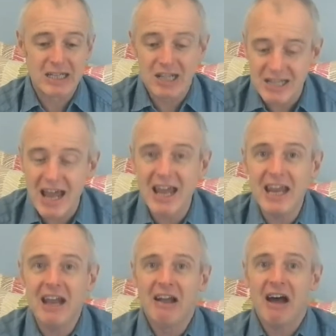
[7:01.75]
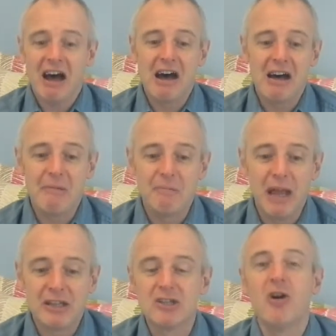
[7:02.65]
today,
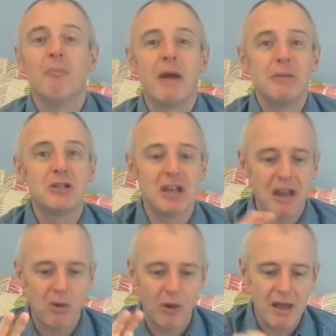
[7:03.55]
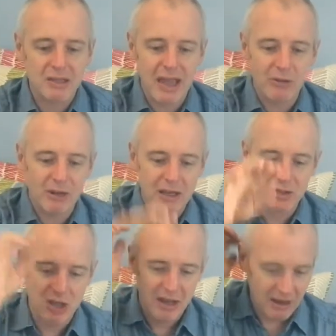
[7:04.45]
it's not maybe singing quite as loudly
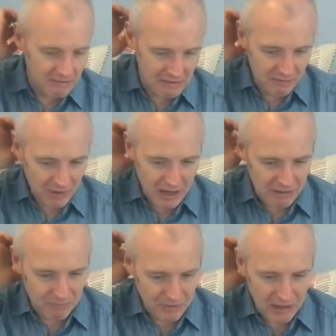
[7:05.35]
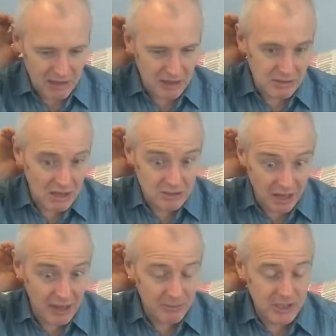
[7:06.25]
as the as
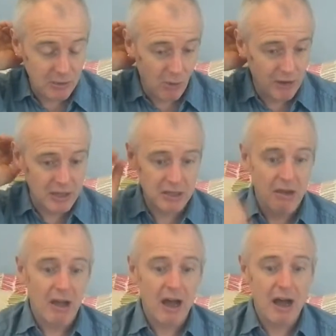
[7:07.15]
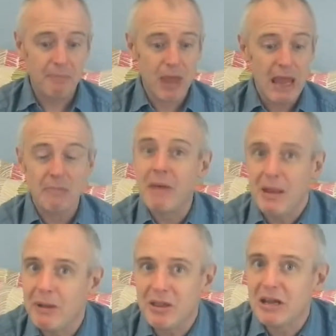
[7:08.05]
the Liberty one is. It
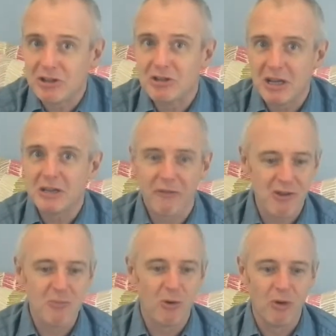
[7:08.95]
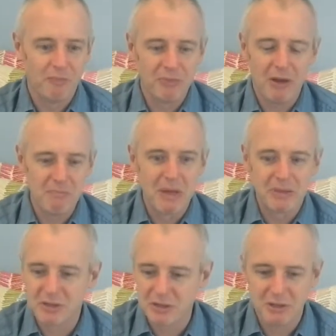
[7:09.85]
may be that it just needs a few more
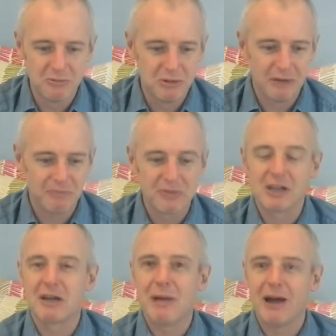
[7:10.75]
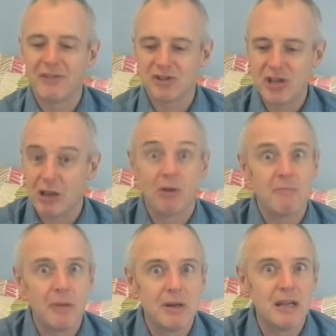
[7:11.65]
months to come out of its shell, or
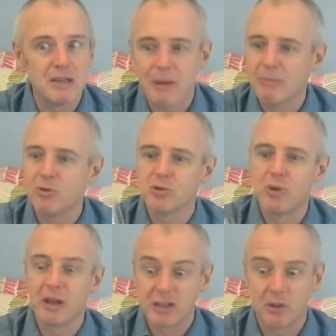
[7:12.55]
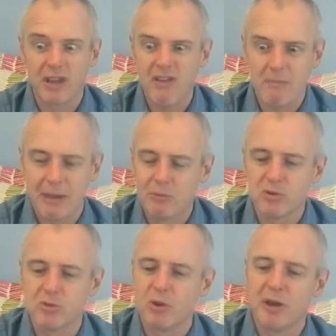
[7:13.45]
it maybe needs a bit more swirling. So I'll give it a bit
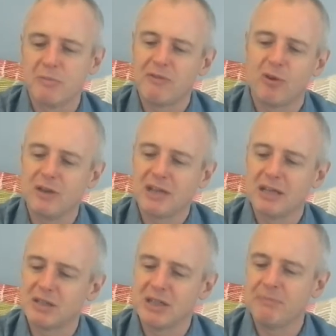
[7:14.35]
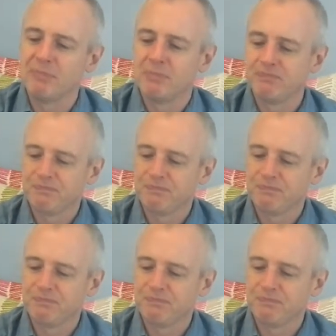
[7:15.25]
more swirling before I taste it.